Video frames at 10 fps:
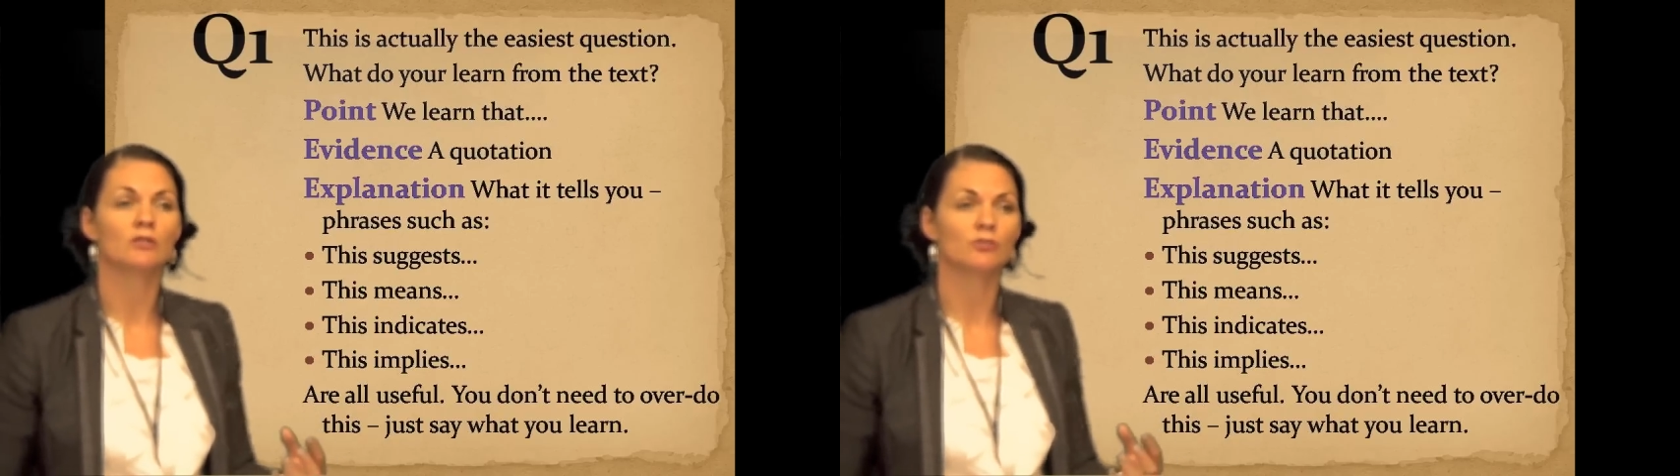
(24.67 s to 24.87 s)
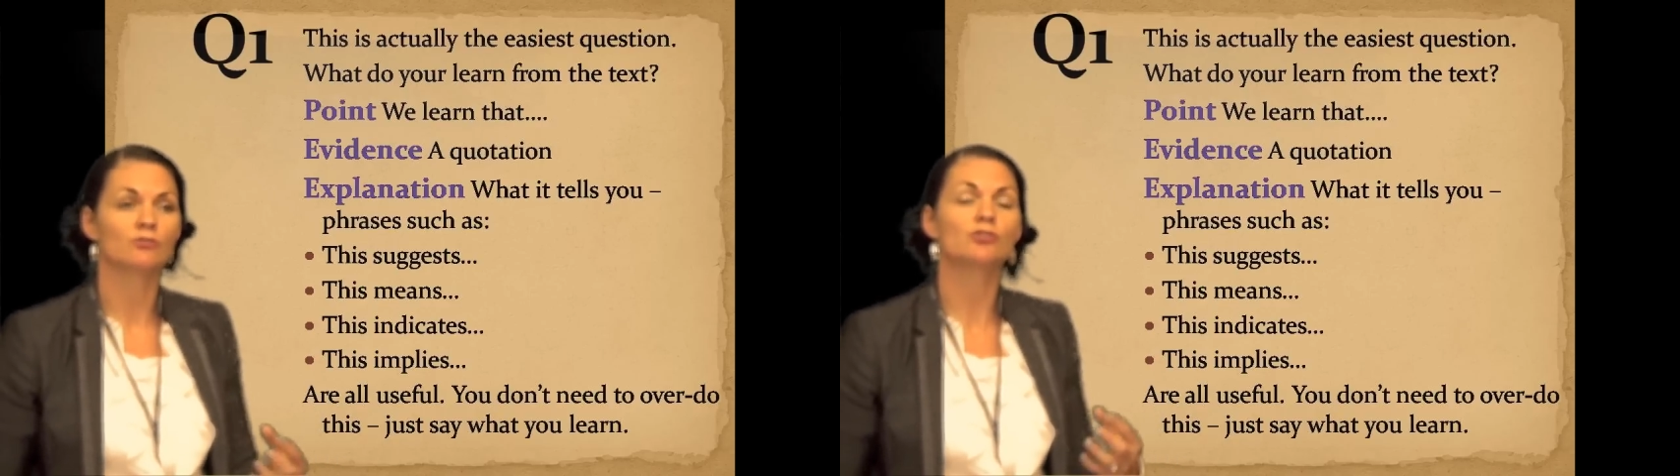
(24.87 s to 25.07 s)

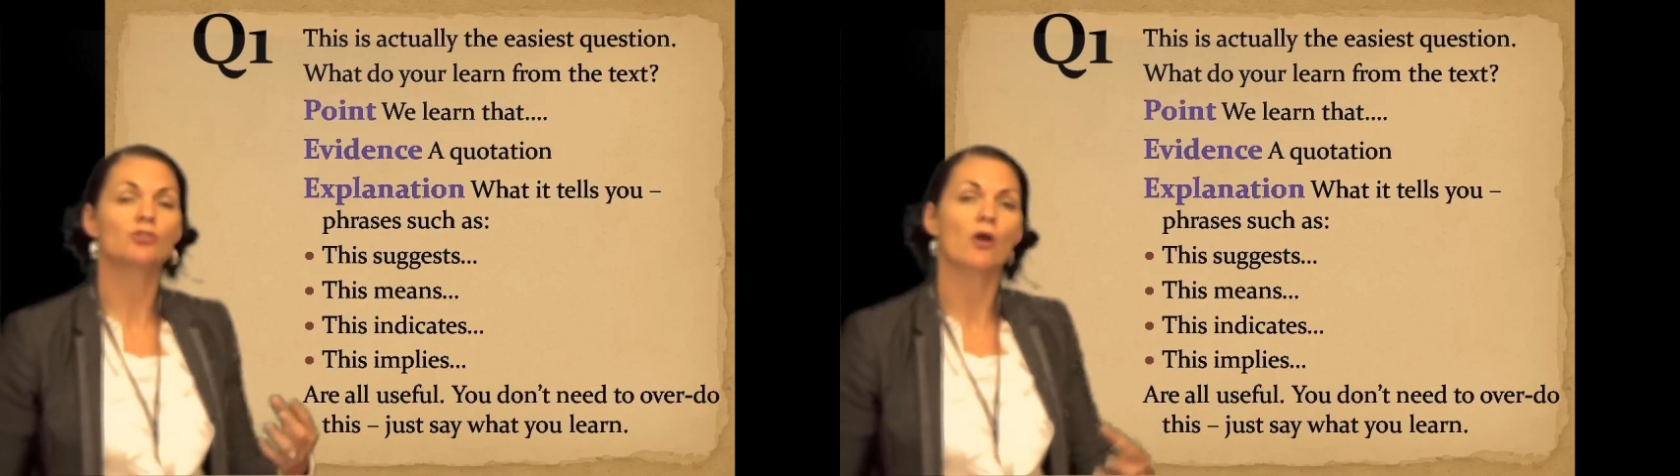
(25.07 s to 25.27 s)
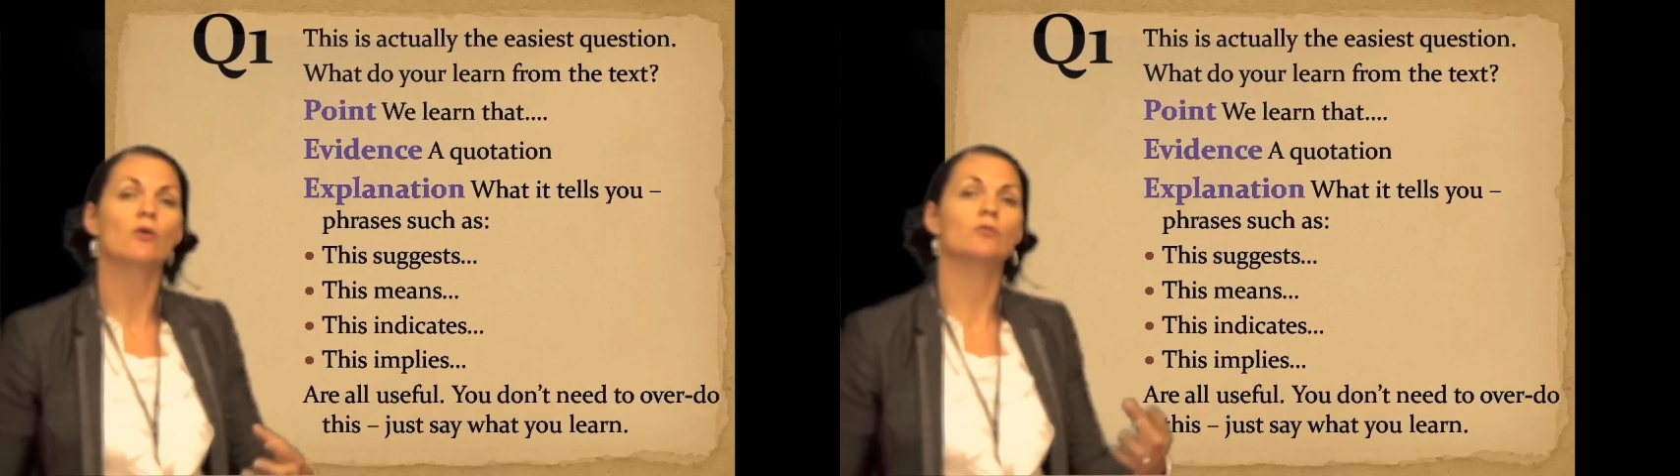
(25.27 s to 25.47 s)
you
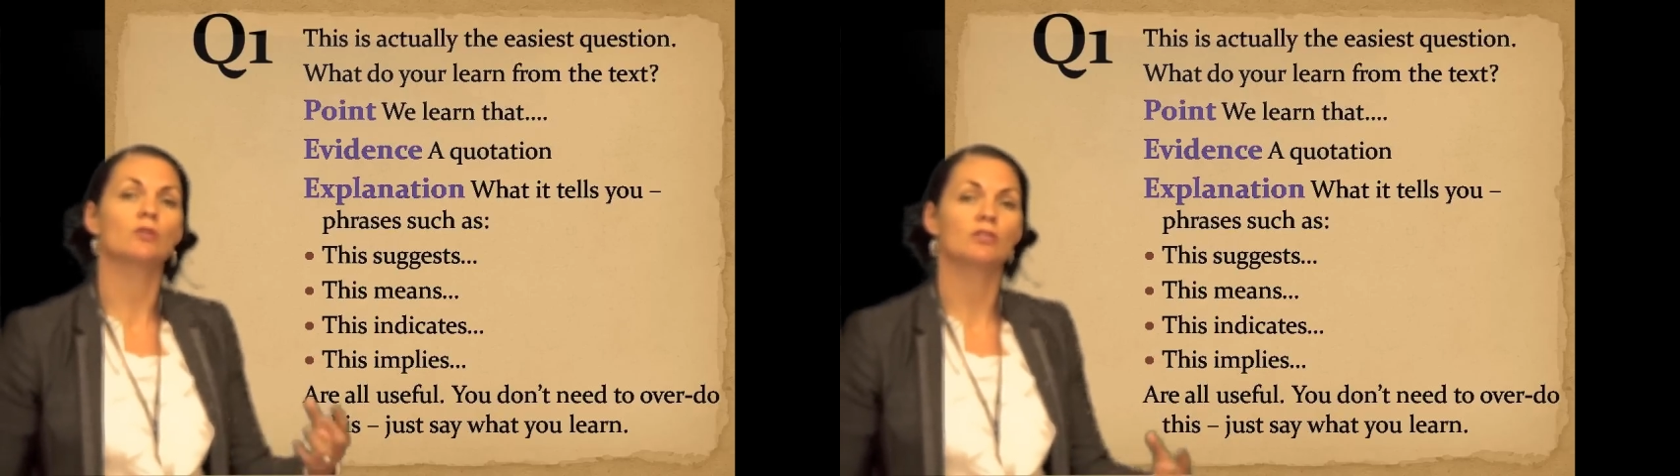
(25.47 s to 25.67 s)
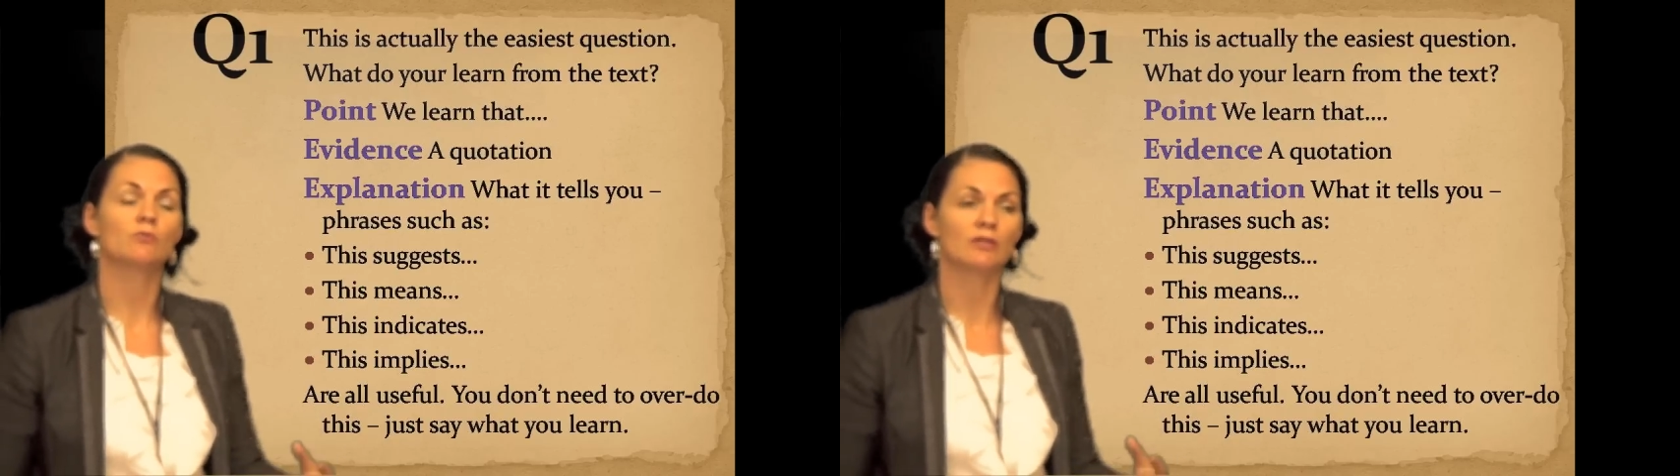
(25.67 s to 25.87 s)
show
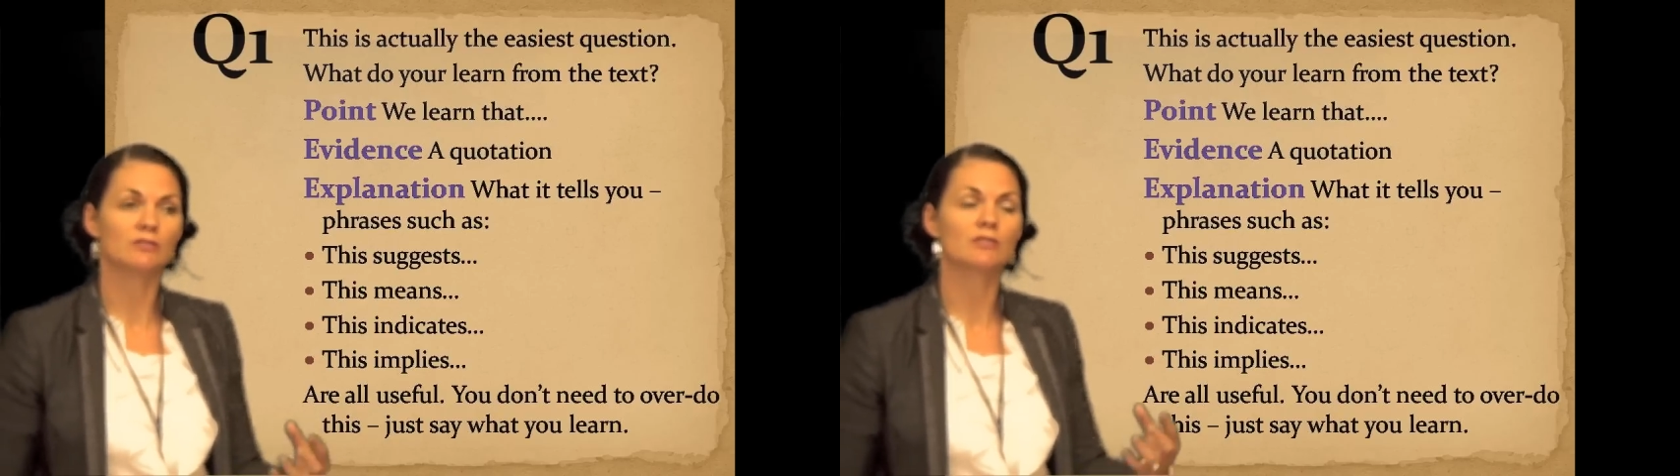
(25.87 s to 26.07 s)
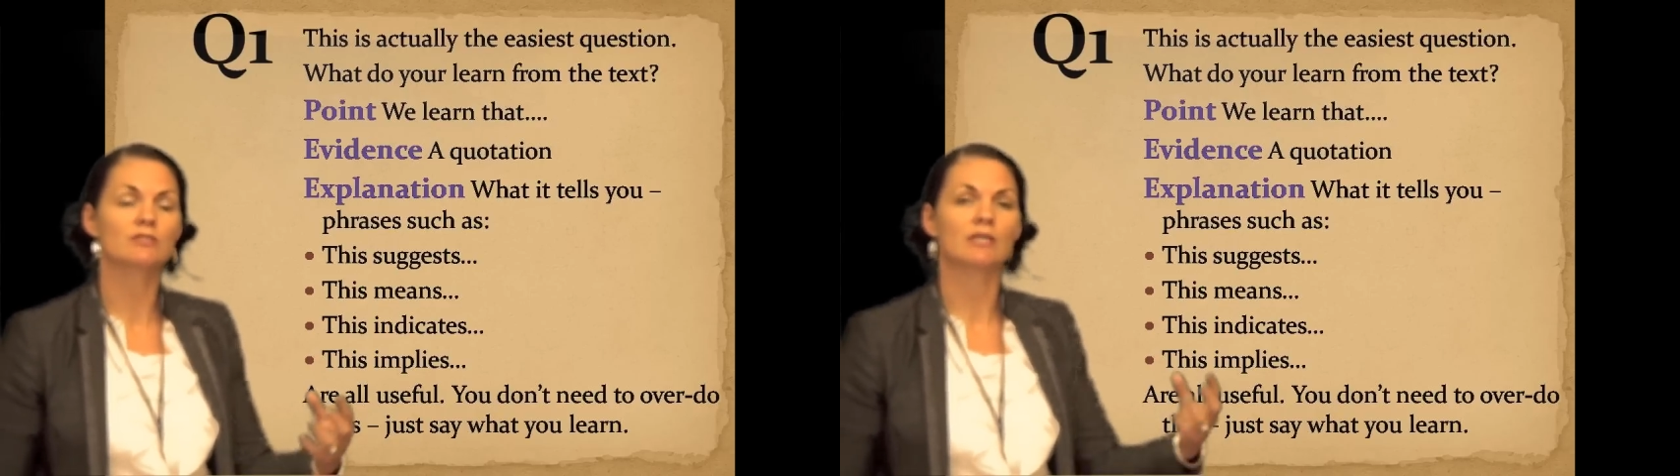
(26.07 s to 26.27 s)
that you
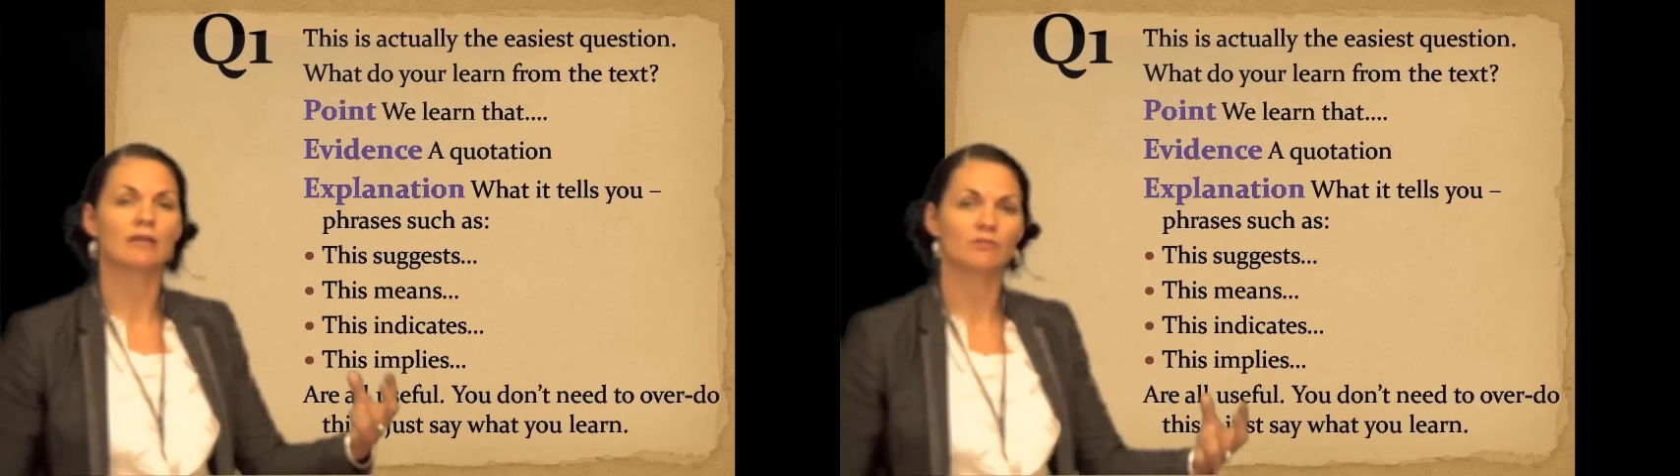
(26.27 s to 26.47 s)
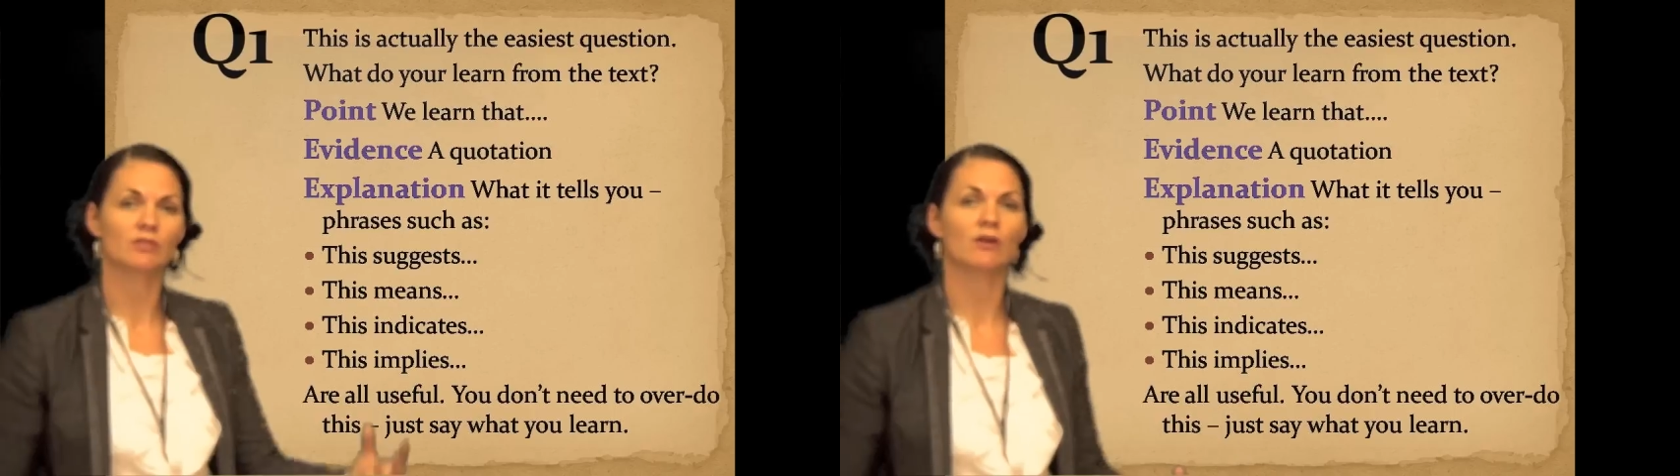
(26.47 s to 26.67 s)

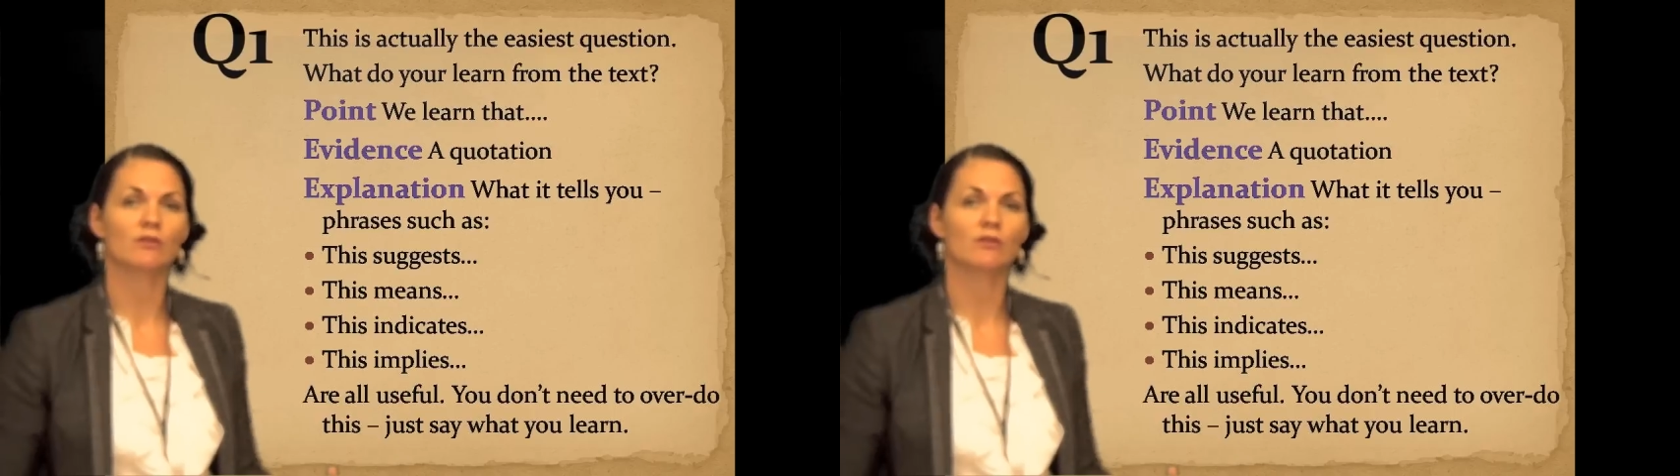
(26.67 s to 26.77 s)
understand